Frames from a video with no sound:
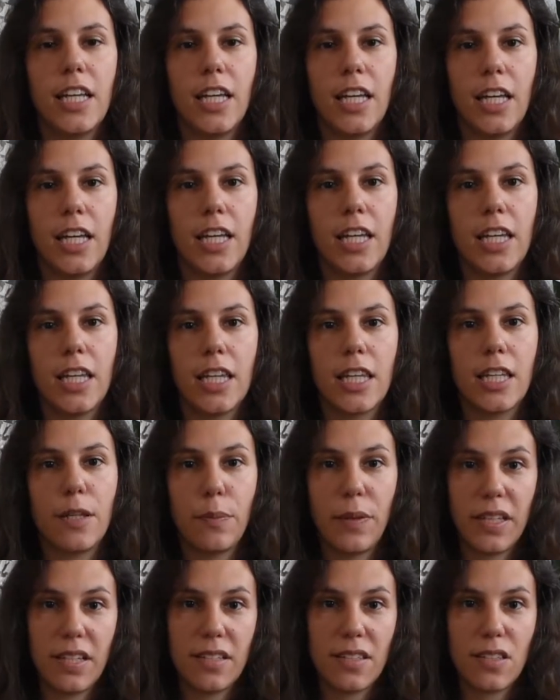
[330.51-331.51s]
in the
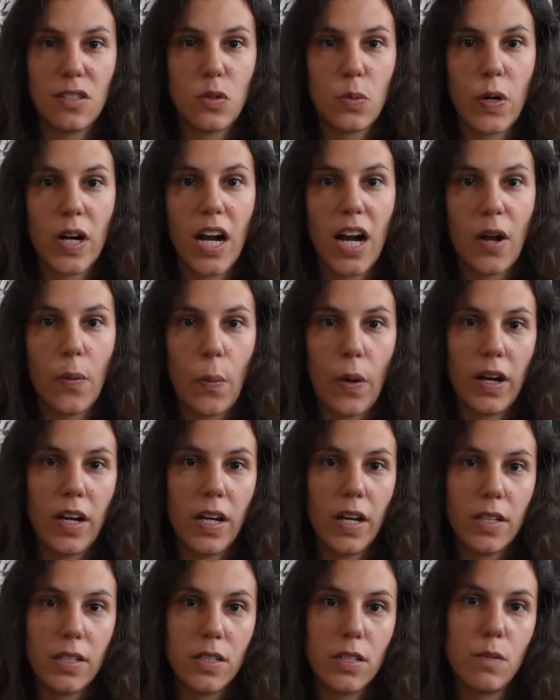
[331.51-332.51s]
places where I
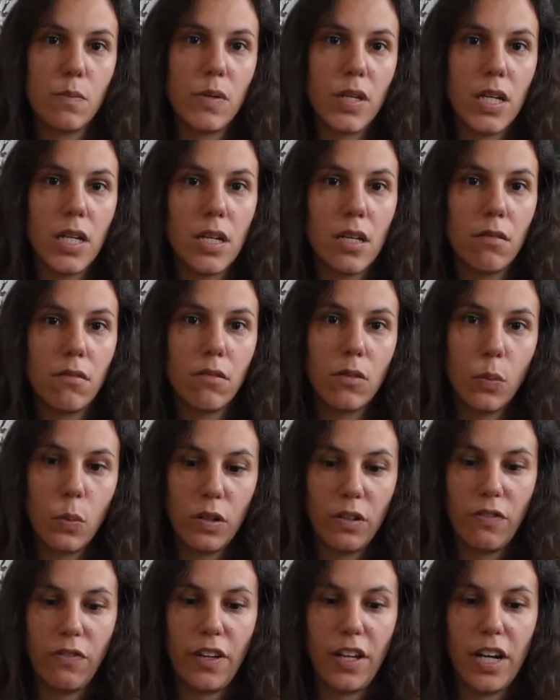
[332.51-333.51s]
wanted it to be the
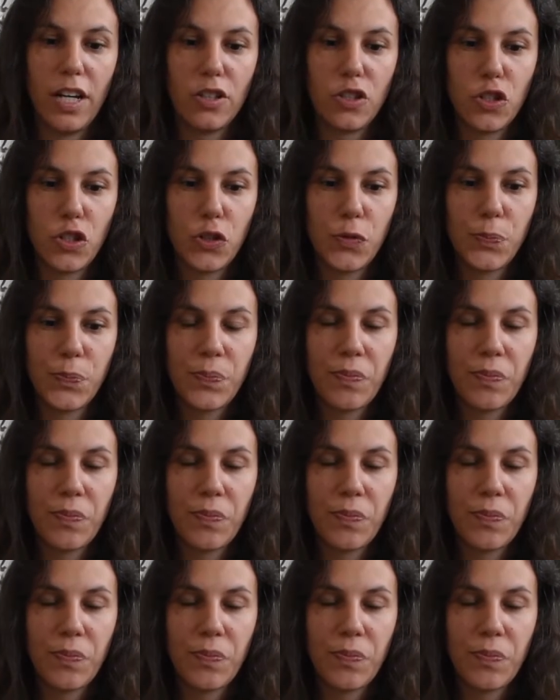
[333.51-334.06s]
wood finish.